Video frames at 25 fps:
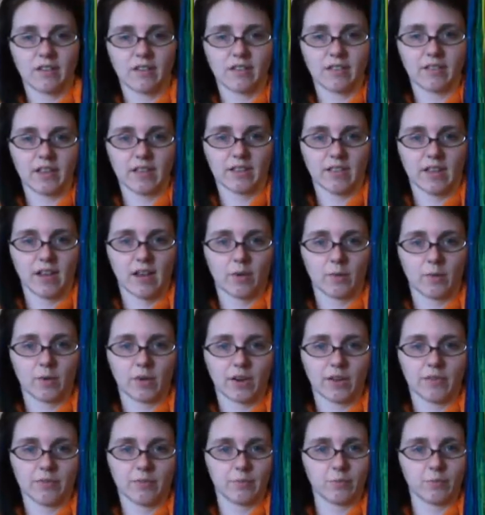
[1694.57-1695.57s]
like that
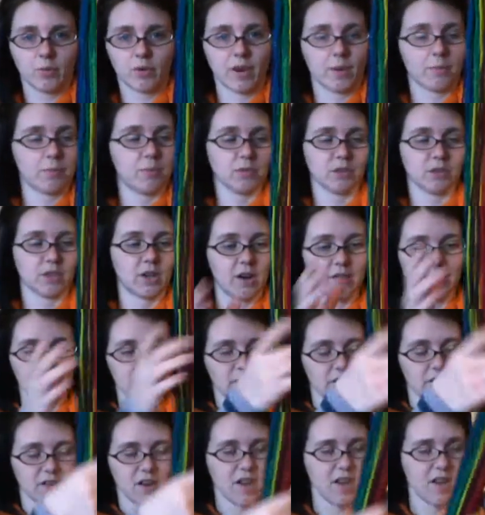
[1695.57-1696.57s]
when I pulled it off.
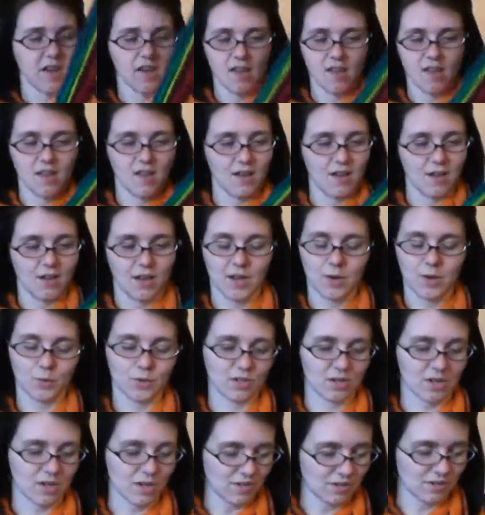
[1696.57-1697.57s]
It
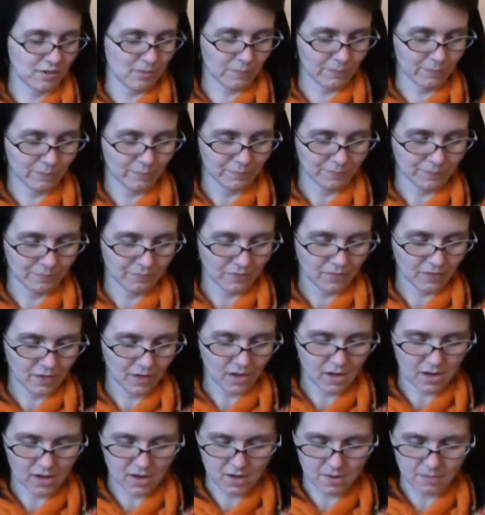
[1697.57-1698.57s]
was awesome.
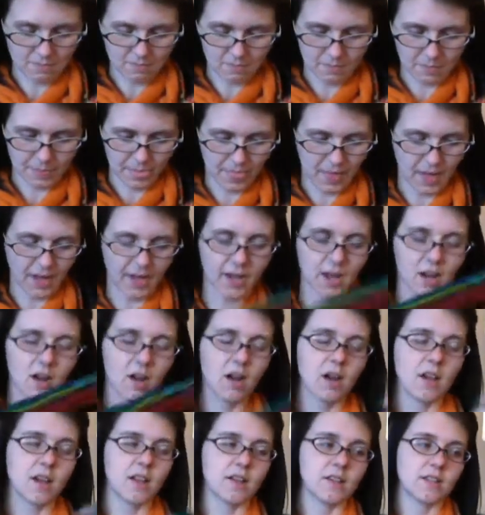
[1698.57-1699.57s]
I
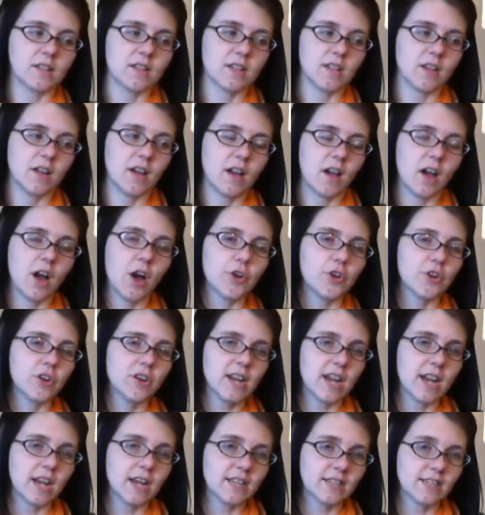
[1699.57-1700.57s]
got
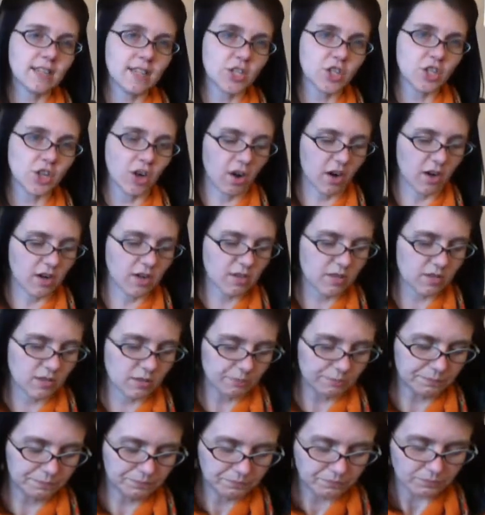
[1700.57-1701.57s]
186
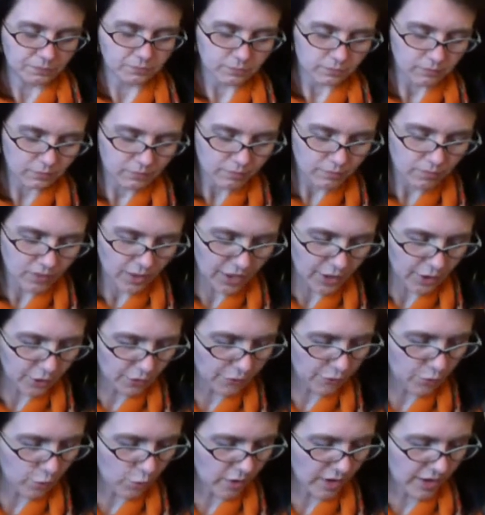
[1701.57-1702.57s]
yards out
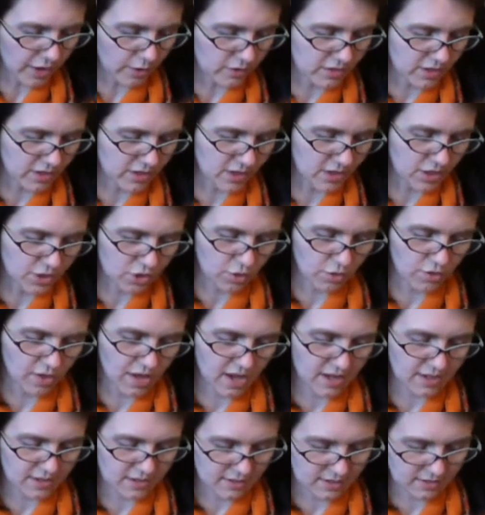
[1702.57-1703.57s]
of 4 ounces, so
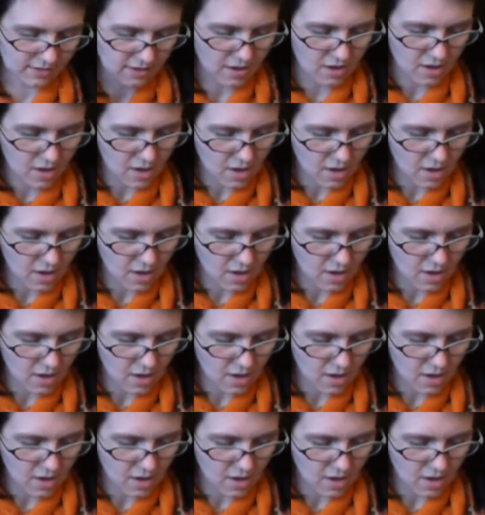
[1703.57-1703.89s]
that's